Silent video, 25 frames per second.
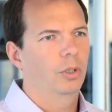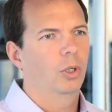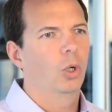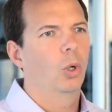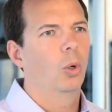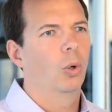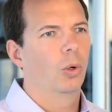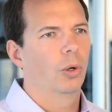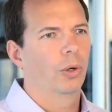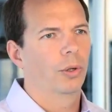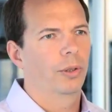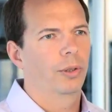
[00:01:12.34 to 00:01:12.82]

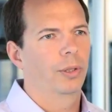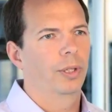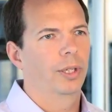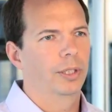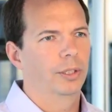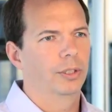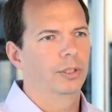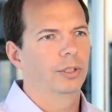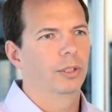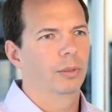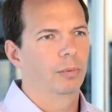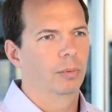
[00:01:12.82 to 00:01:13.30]
core
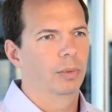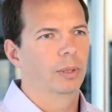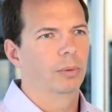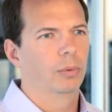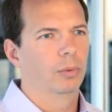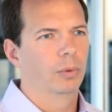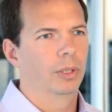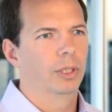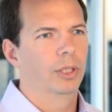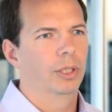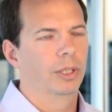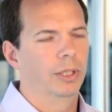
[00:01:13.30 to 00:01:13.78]
things that we
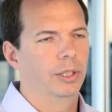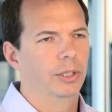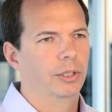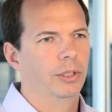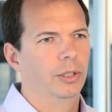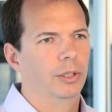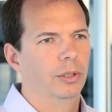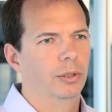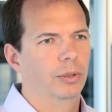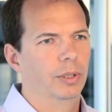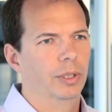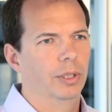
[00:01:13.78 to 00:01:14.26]
really
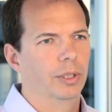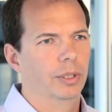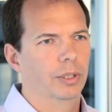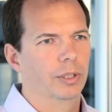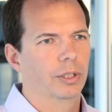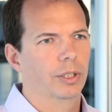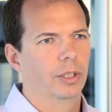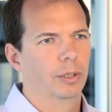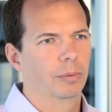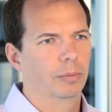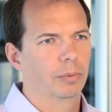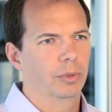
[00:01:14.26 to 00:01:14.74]
do in
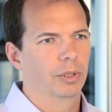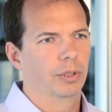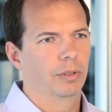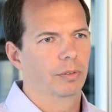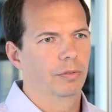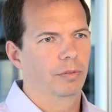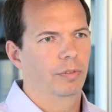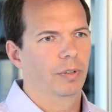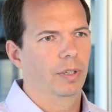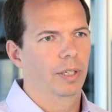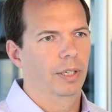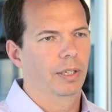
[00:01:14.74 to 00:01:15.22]
terms
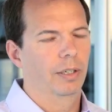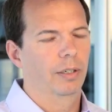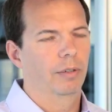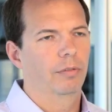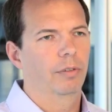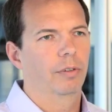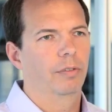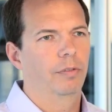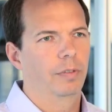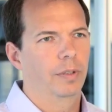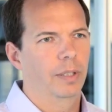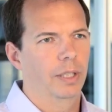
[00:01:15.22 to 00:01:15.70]
of
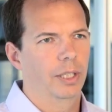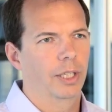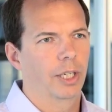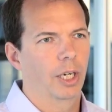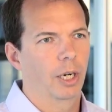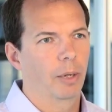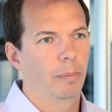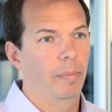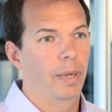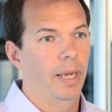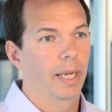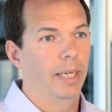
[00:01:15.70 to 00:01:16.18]

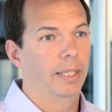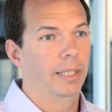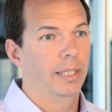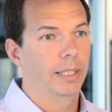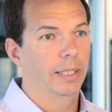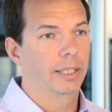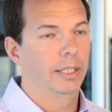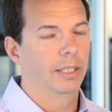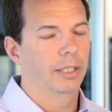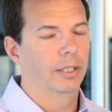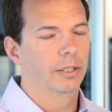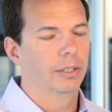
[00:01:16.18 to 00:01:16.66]
fulfilling our
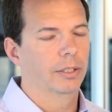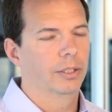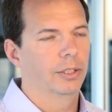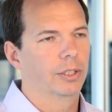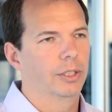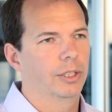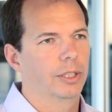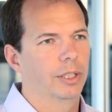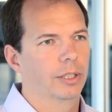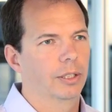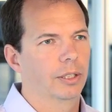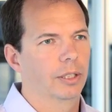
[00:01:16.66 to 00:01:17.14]
mandate here at
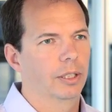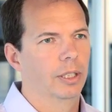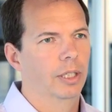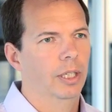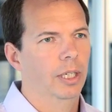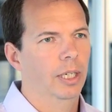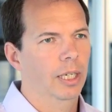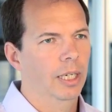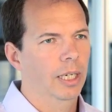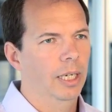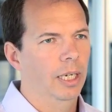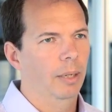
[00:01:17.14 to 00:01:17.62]
CIRA.
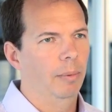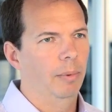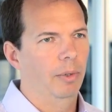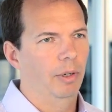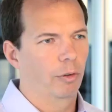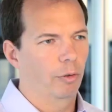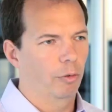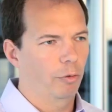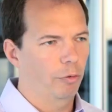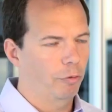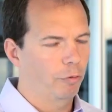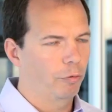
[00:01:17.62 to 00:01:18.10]
I
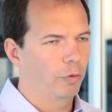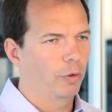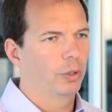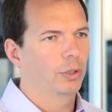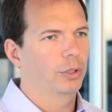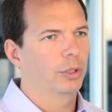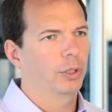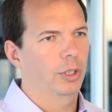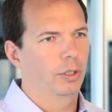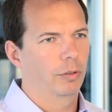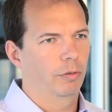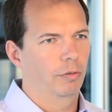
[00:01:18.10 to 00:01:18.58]
mean,
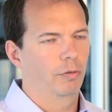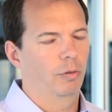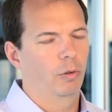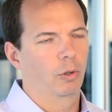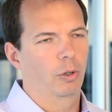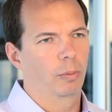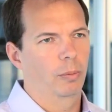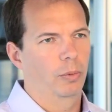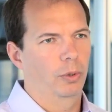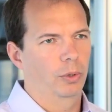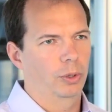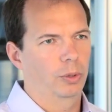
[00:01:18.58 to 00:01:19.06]
first and
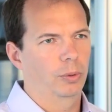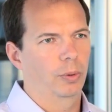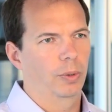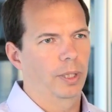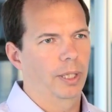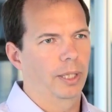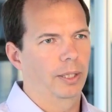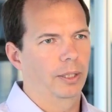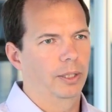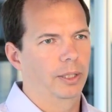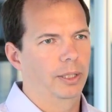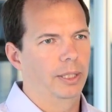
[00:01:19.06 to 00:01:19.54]
foremost,
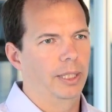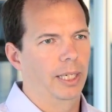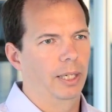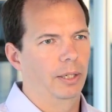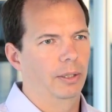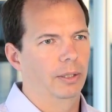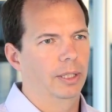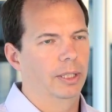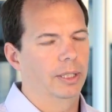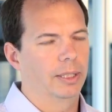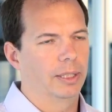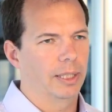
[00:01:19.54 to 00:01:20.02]
without a
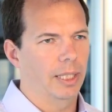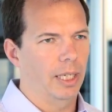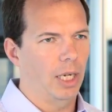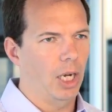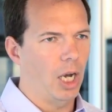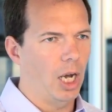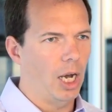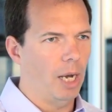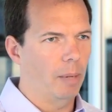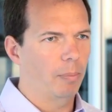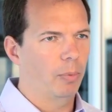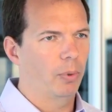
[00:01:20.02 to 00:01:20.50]
doubt, it's
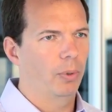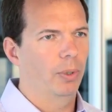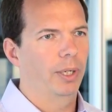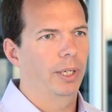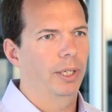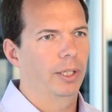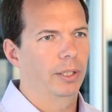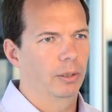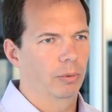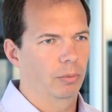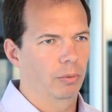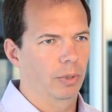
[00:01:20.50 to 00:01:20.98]

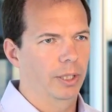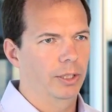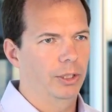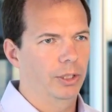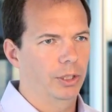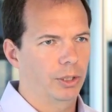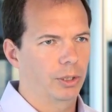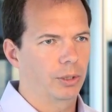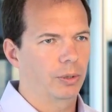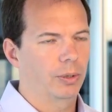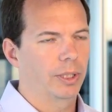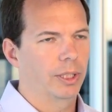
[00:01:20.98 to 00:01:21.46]
operating the
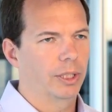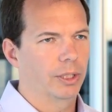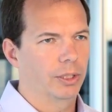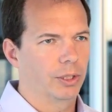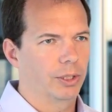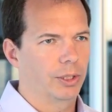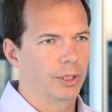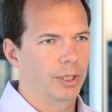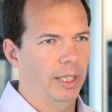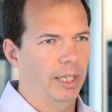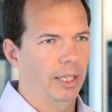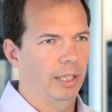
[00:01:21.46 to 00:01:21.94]
registry
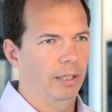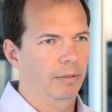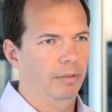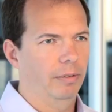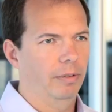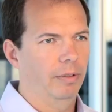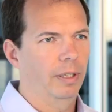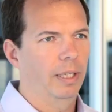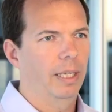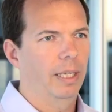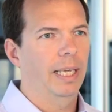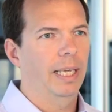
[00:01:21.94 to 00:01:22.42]
itself
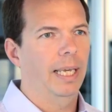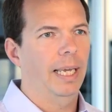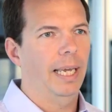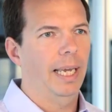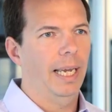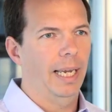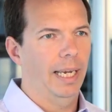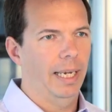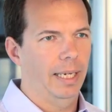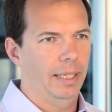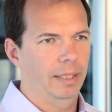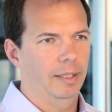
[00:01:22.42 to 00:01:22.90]

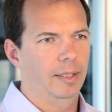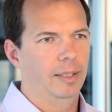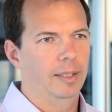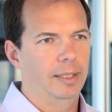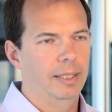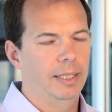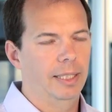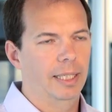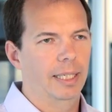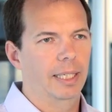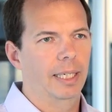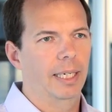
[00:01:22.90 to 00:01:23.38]
and the
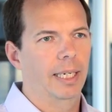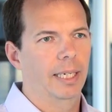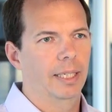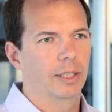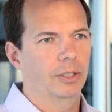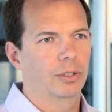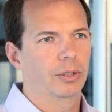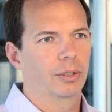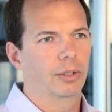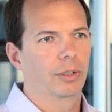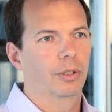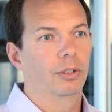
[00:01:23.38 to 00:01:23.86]

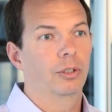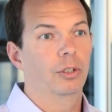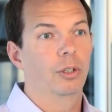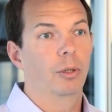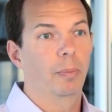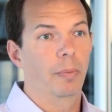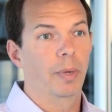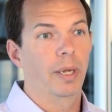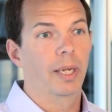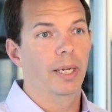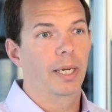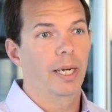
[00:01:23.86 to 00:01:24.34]
DNS, or the
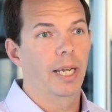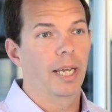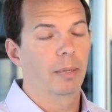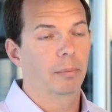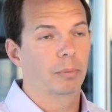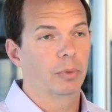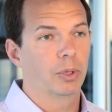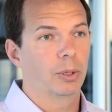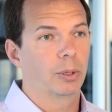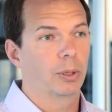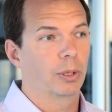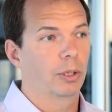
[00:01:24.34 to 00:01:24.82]
domain
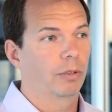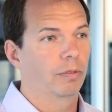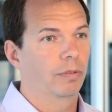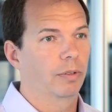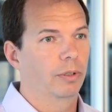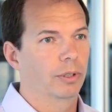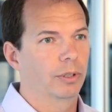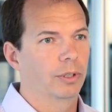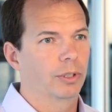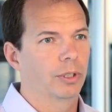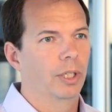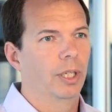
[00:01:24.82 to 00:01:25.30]
name
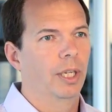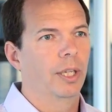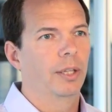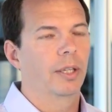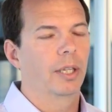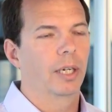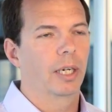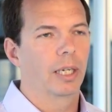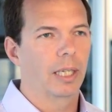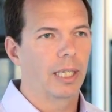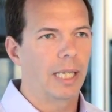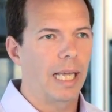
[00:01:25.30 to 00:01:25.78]
servers
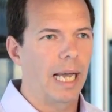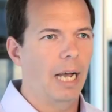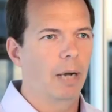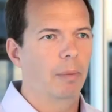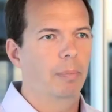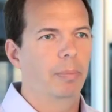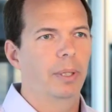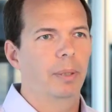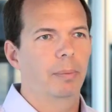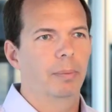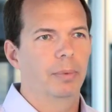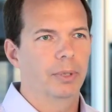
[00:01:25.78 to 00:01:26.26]
that allow
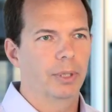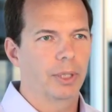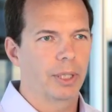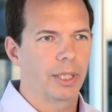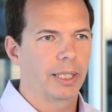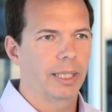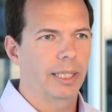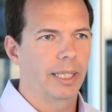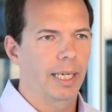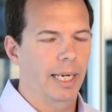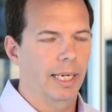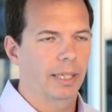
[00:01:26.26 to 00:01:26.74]
people to
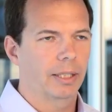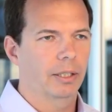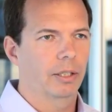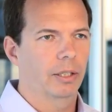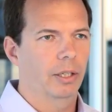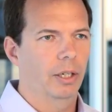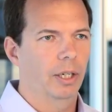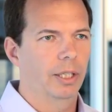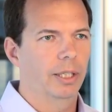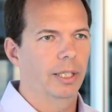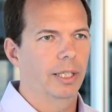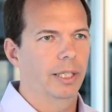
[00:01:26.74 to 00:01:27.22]
connect
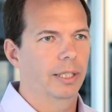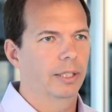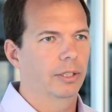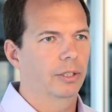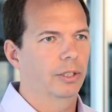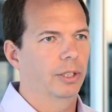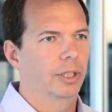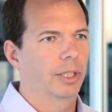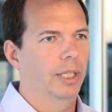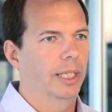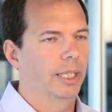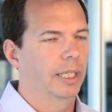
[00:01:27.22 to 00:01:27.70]
on the
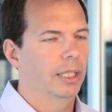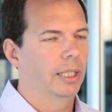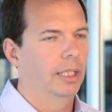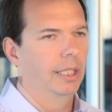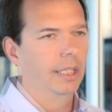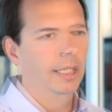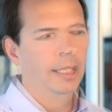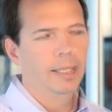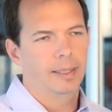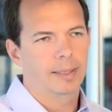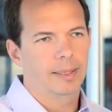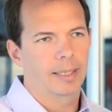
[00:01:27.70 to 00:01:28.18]
internet.
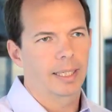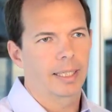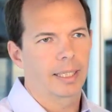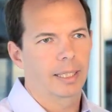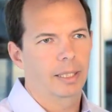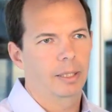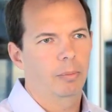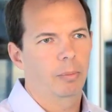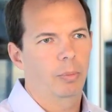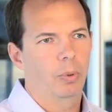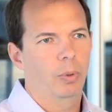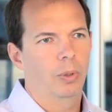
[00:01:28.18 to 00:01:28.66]
The
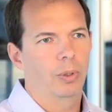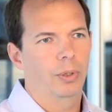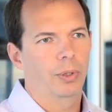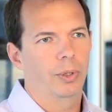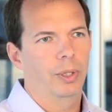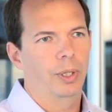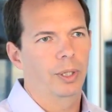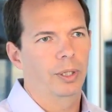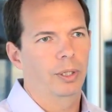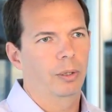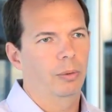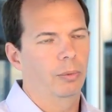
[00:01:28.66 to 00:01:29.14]
second
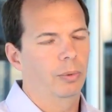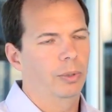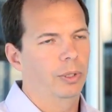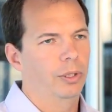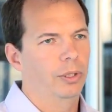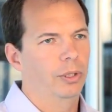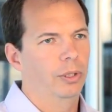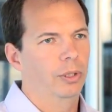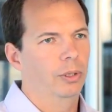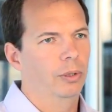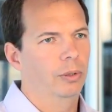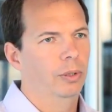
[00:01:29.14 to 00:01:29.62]
important thing that we
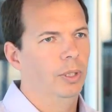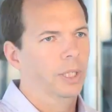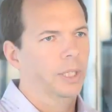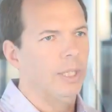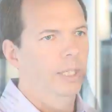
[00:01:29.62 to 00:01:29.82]
do